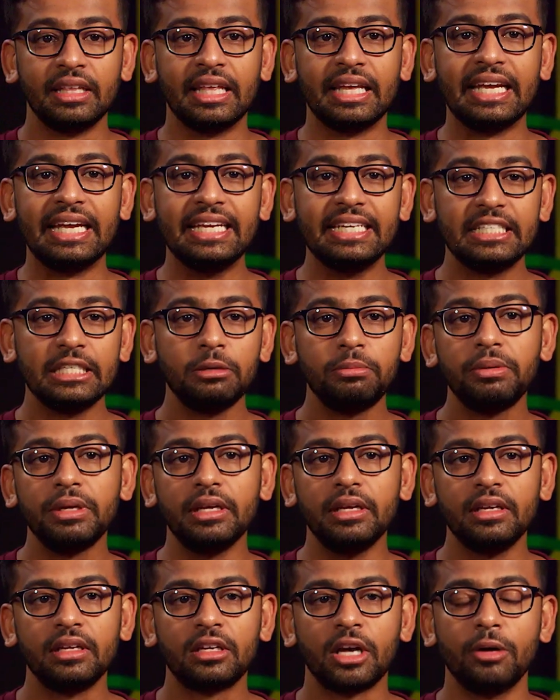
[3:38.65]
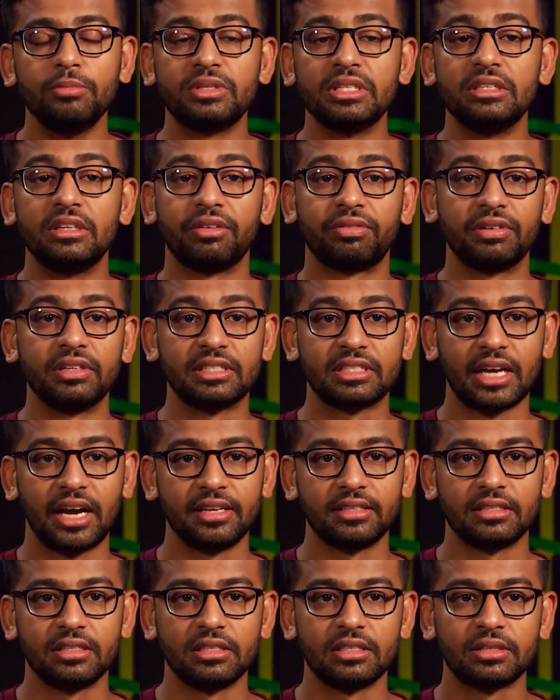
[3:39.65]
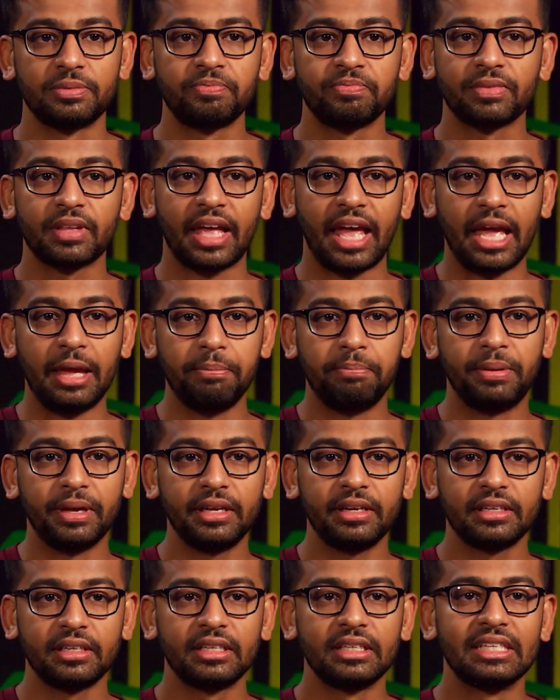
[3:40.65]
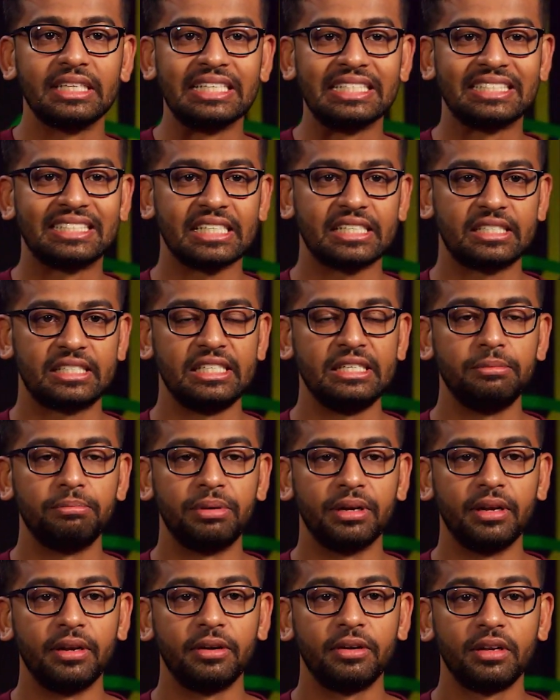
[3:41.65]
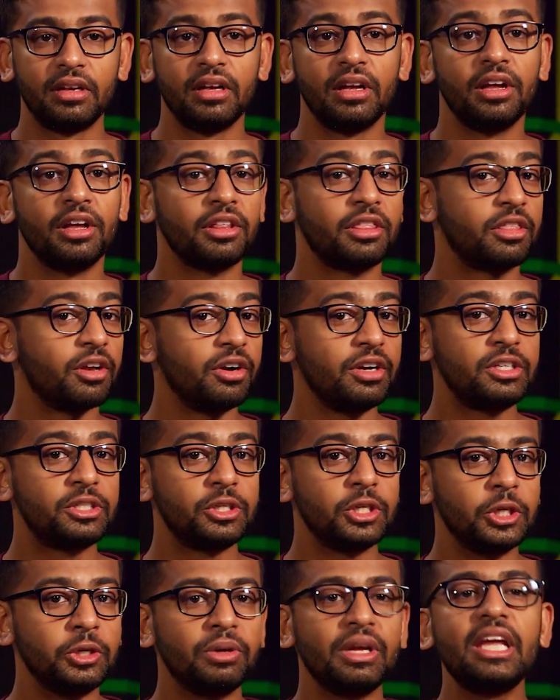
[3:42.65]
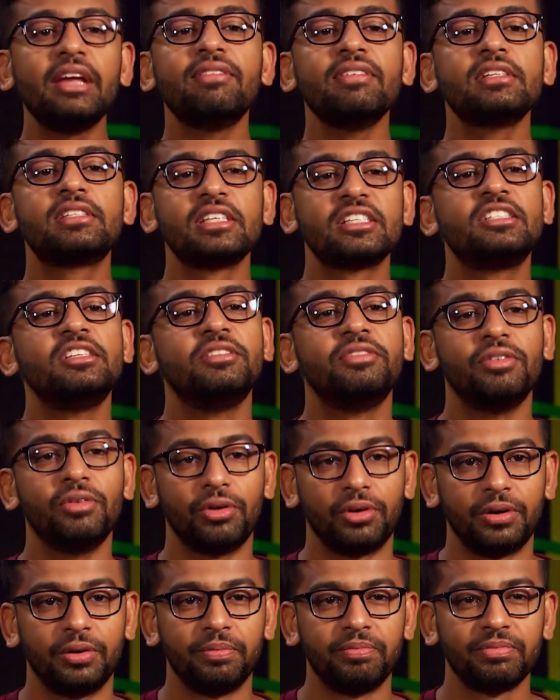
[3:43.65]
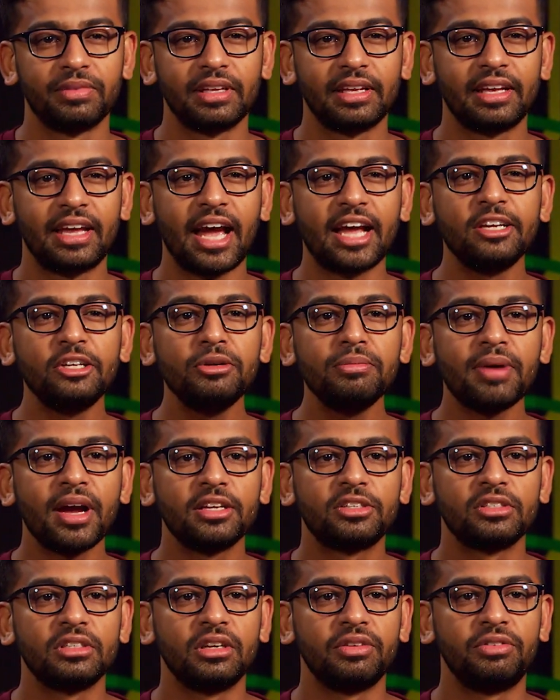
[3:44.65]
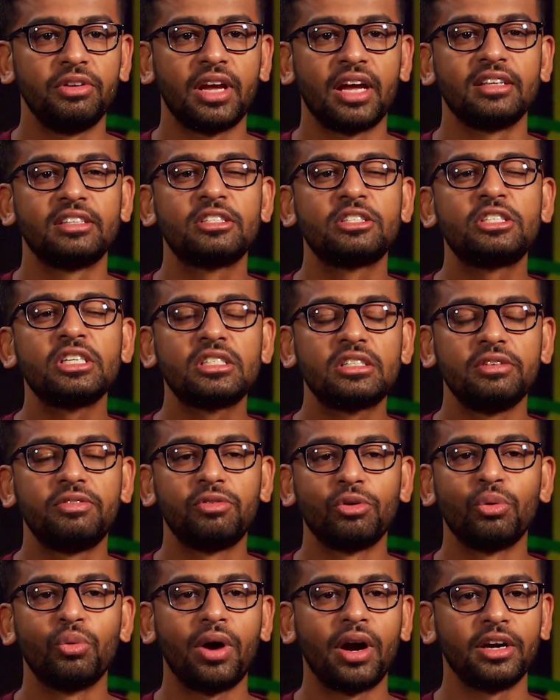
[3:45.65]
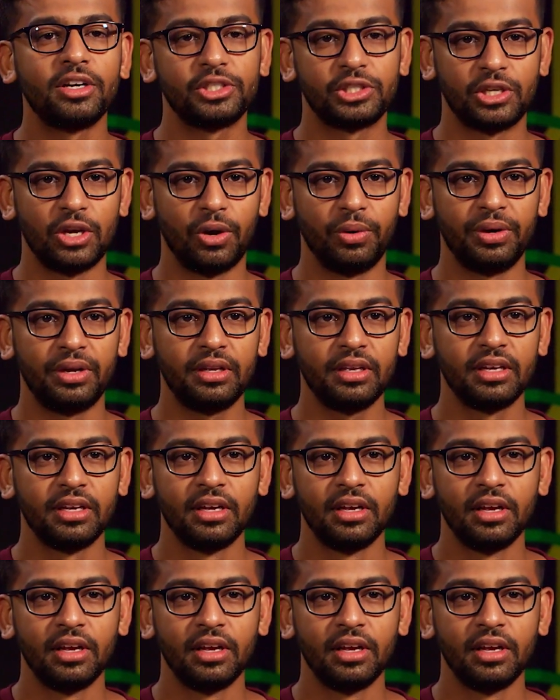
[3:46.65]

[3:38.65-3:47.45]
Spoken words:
The EDB comes in different sizes: 8-bit, 16-bit, 32, even 64. Can you imagine if you had 64 wires going?